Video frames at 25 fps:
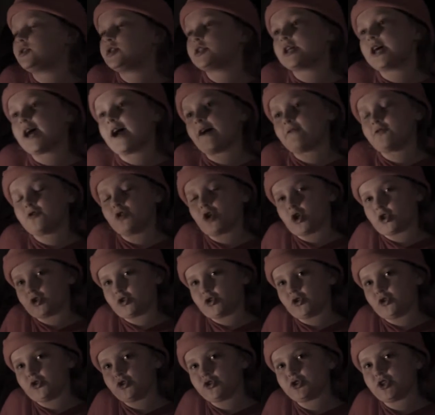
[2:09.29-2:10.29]
to have
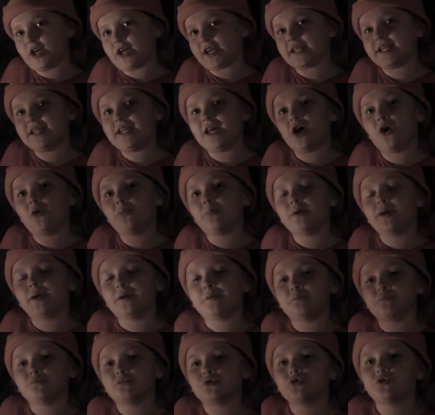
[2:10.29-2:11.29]
doctors that can help
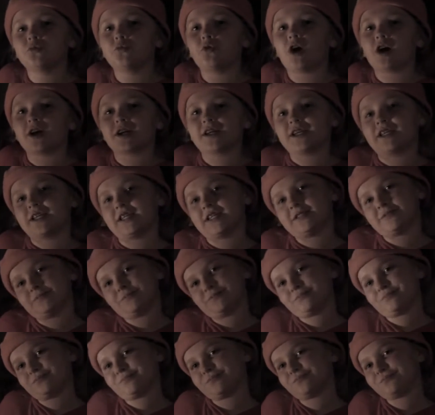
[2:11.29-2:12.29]
him to walk again.
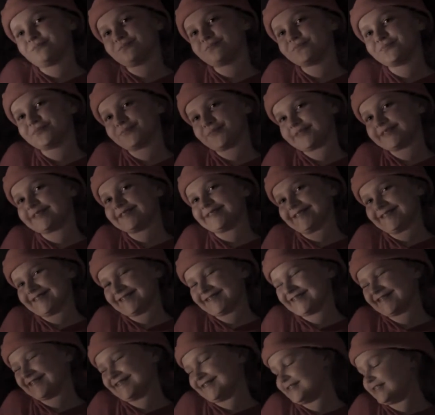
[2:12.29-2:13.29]

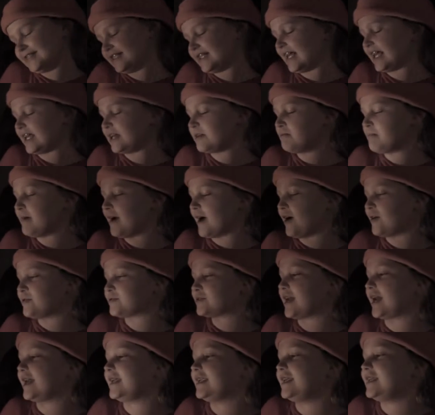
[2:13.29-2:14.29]
Take a bow,
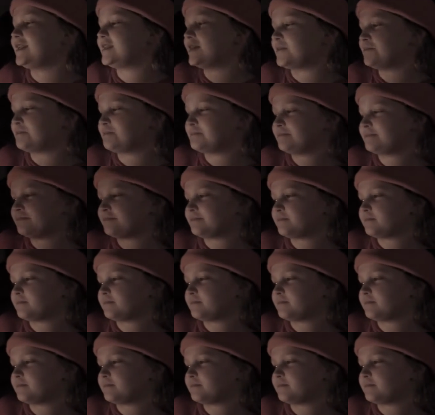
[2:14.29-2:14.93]
Tiny Tim.